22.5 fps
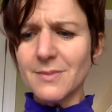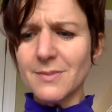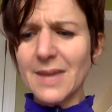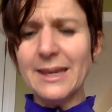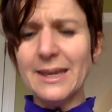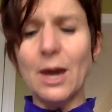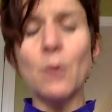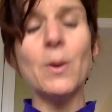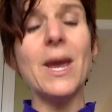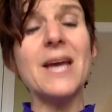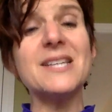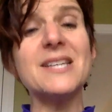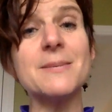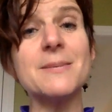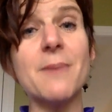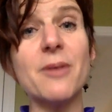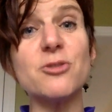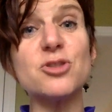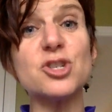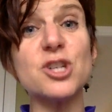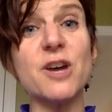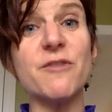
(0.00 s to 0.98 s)
Now, we had some
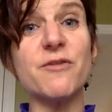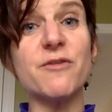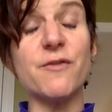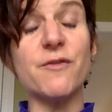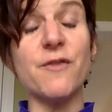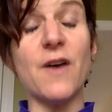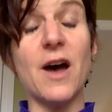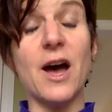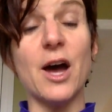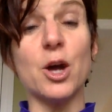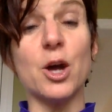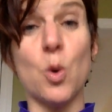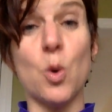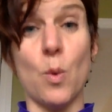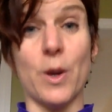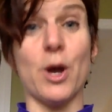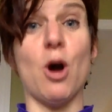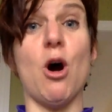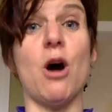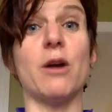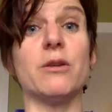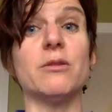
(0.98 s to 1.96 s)
other stuff uh,
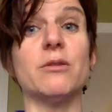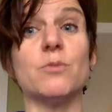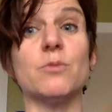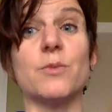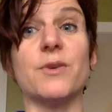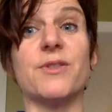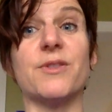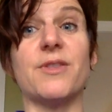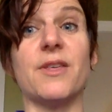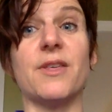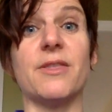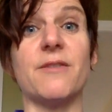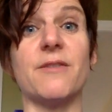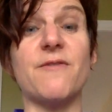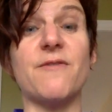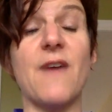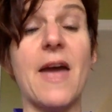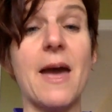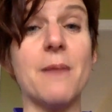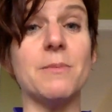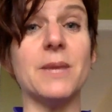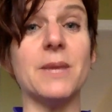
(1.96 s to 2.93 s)
going on within the
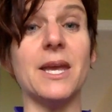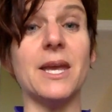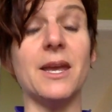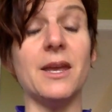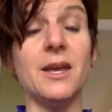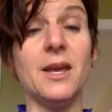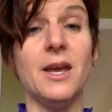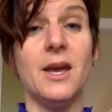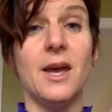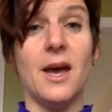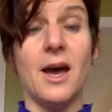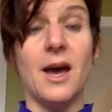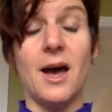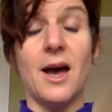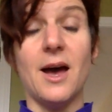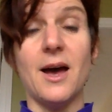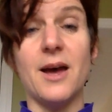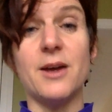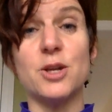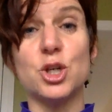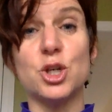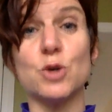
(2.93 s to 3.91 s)
family
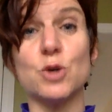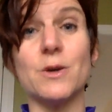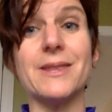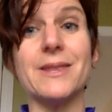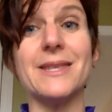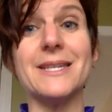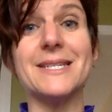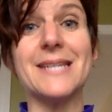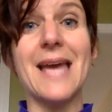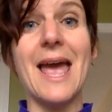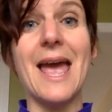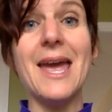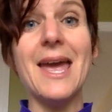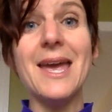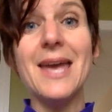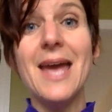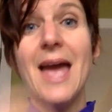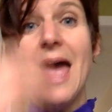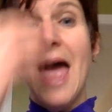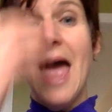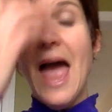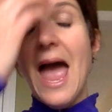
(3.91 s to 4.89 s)
uh, during the day,
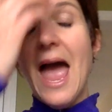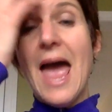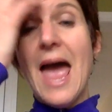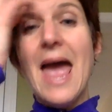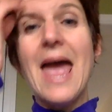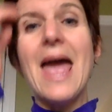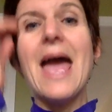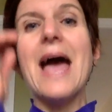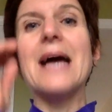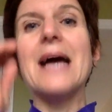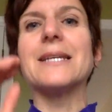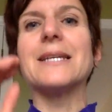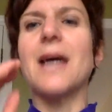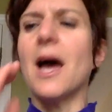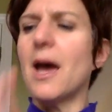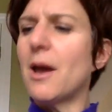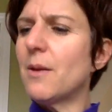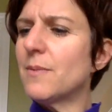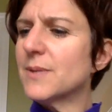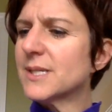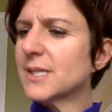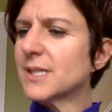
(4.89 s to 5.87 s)
and
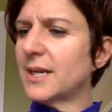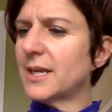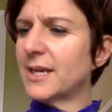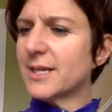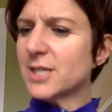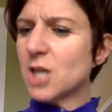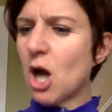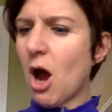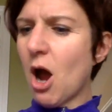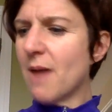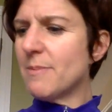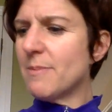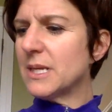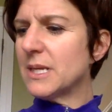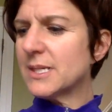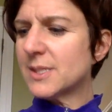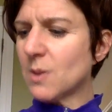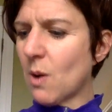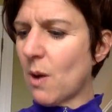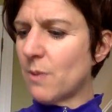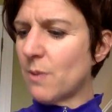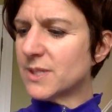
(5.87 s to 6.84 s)
I was going to time
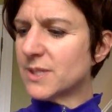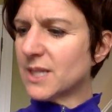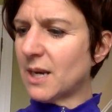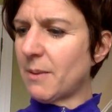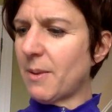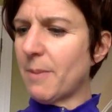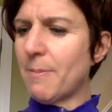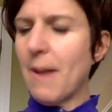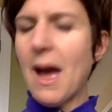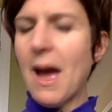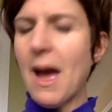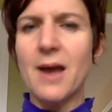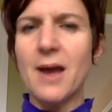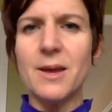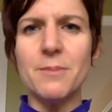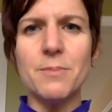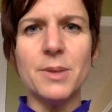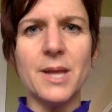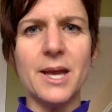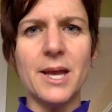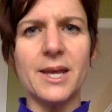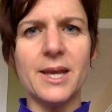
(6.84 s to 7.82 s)
it so I was going to be back in
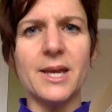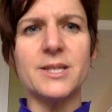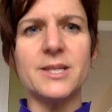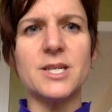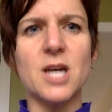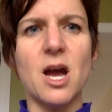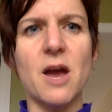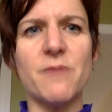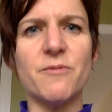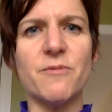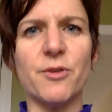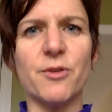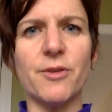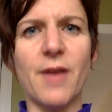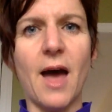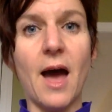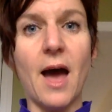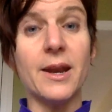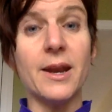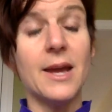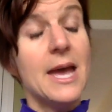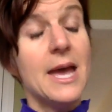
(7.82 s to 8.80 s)
plenty of time for
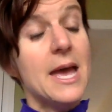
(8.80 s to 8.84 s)
that.